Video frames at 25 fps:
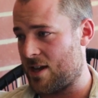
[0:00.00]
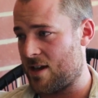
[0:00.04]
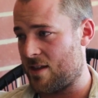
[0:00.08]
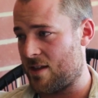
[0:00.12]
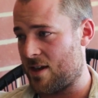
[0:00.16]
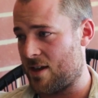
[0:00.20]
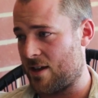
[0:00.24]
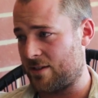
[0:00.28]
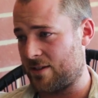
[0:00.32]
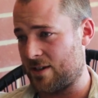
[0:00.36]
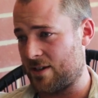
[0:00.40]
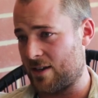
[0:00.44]
yeah,
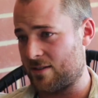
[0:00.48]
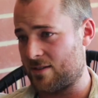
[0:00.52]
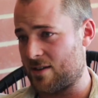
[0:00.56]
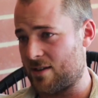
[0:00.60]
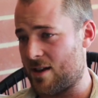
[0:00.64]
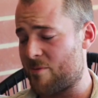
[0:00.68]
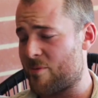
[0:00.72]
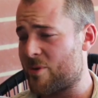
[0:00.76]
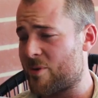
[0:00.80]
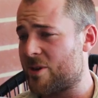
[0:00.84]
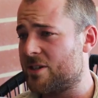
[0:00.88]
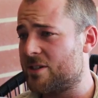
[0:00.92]
that does
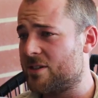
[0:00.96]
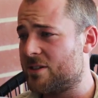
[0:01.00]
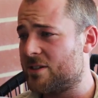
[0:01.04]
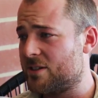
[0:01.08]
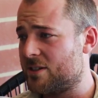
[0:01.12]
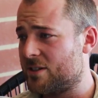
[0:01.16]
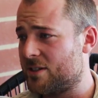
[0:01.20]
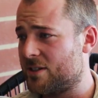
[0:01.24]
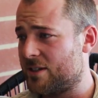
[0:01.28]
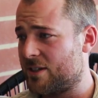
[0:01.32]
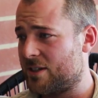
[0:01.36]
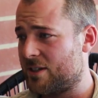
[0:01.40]
happen,
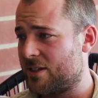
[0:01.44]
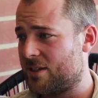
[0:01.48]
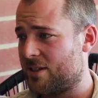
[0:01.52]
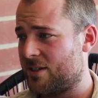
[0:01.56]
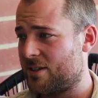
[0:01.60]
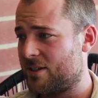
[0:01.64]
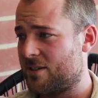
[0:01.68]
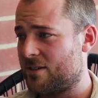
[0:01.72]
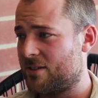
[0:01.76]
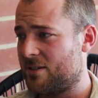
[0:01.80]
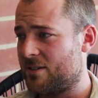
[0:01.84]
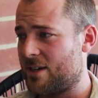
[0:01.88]

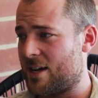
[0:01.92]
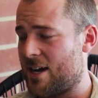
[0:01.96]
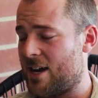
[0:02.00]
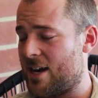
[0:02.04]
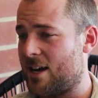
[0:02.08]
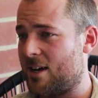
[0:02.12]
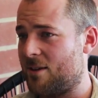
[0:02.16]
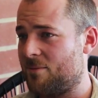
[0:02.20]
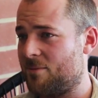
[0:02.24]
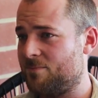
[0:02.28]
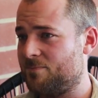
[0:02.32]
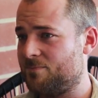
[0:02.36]

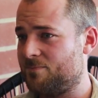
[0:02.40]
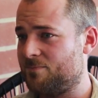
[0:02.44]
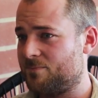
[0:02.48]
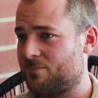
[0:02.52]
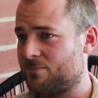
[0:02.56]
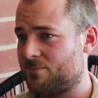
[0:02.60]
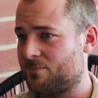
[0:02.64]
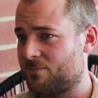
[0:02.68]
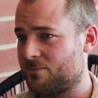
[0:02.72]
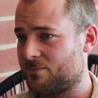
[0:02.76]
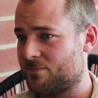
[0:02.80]
I